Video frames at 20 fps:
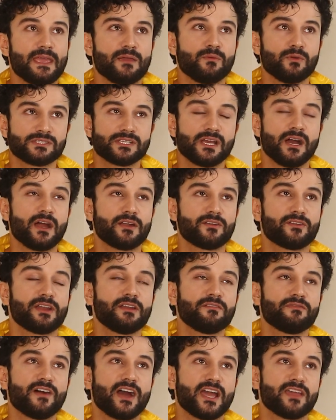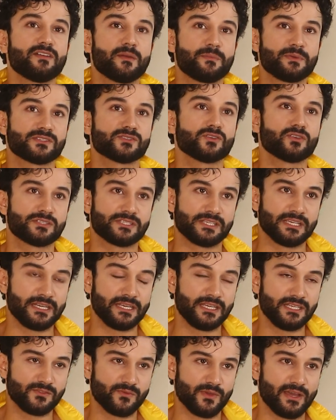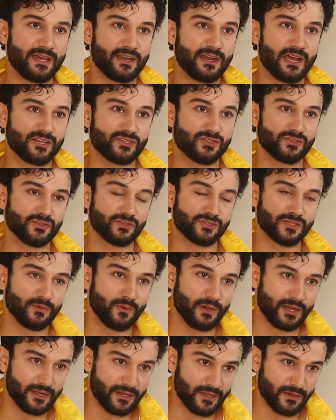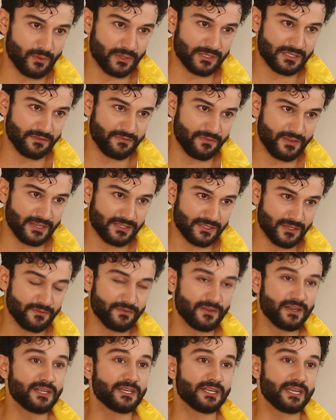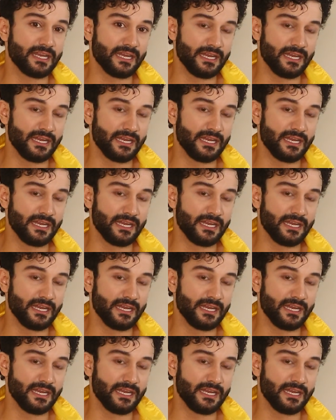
It was a 105 episode series where Ashutosh Gowariker was the face of it.